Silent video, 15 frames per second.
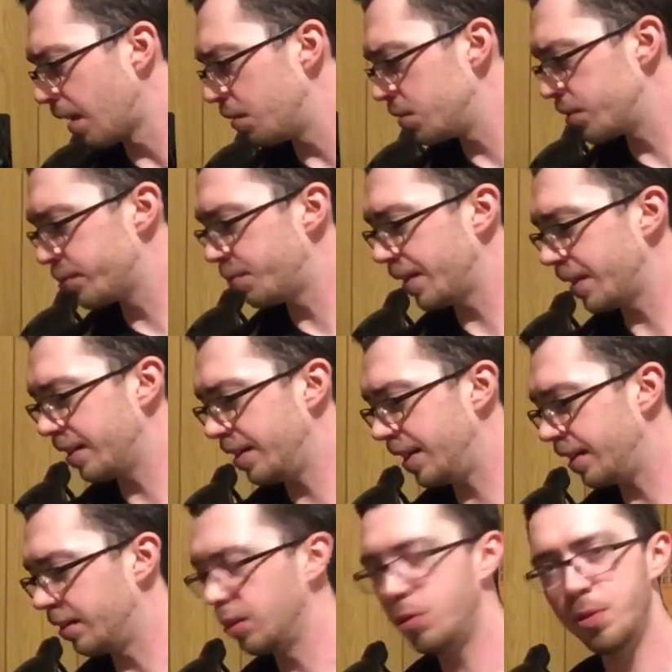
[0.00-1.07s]
I was expecting
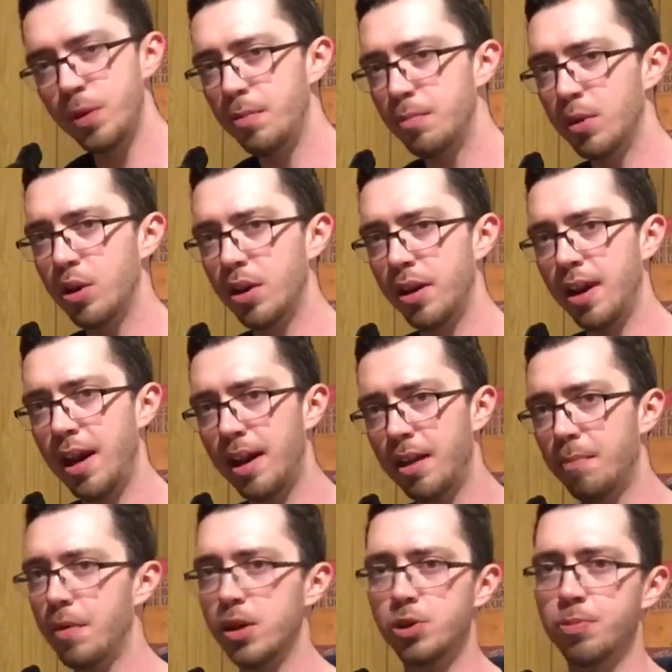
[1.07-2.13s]
like Lunenburg
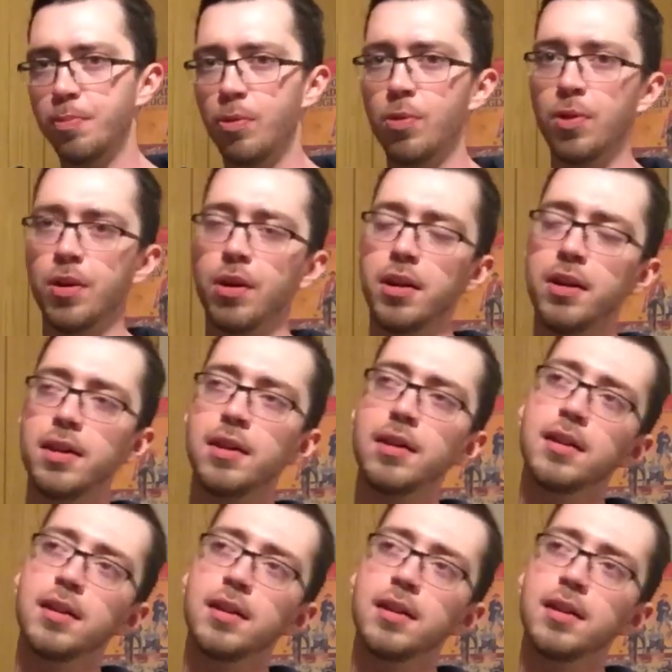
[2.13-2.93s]
had a much more